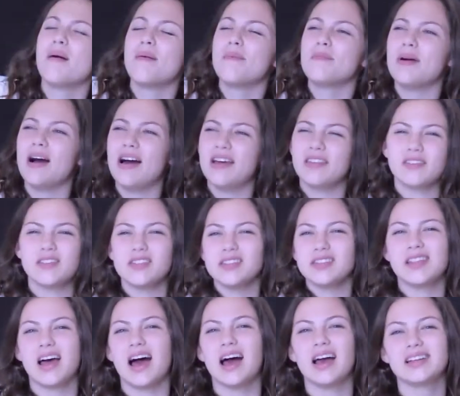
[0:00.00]
But other
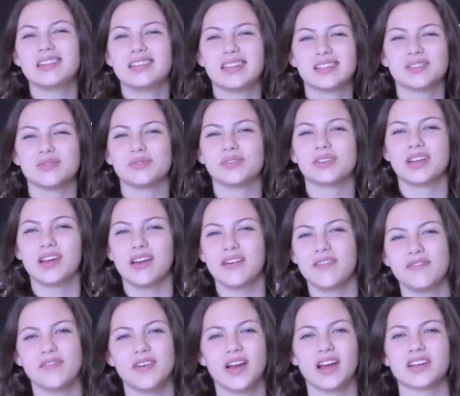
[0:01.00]
than that, it doesn't really
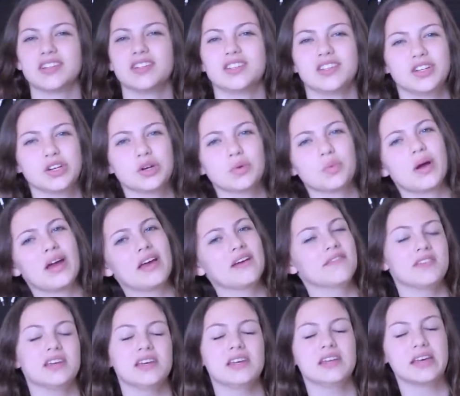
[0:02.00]
affect your way
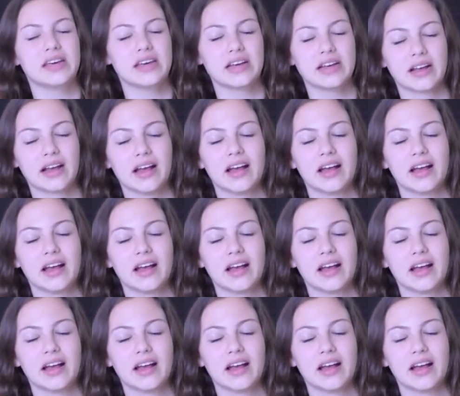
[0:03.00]
of eating.